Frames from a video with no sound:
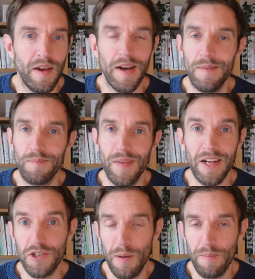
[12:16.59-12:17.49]
Um,
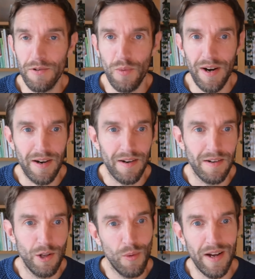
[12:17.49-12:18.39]
examples where
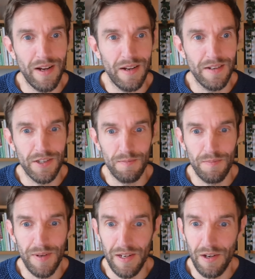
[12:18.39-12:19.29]
Lua is
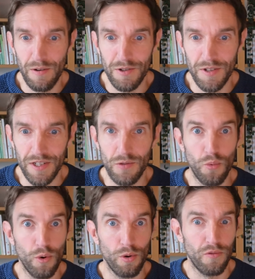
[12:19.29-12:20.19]
being used is
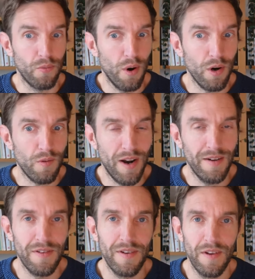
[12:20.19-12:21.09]
World of
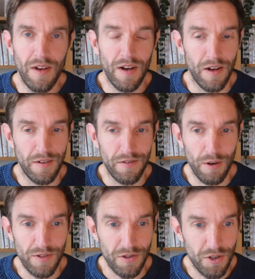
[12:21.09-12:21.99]
Warcraft, uh,
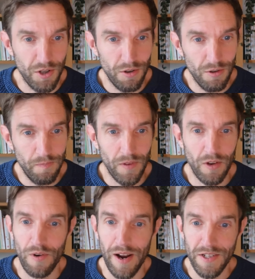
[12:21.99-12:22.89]
Dota 2,
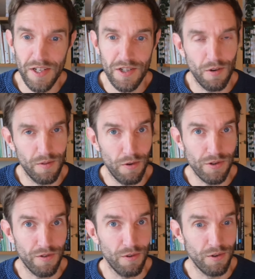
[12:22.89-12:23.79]
Crysis, so
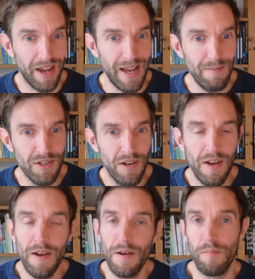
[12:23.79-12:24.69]
those are all games,
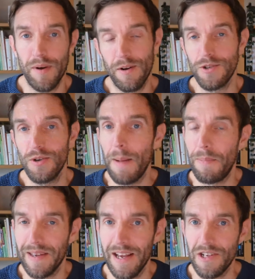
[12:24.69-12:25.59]
but also
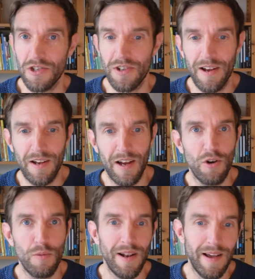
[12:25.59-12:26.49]
applications like
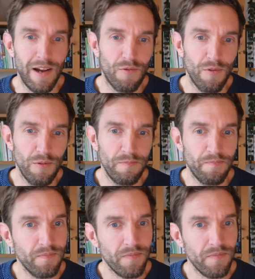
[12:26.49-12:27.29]
Adobe Lightroom,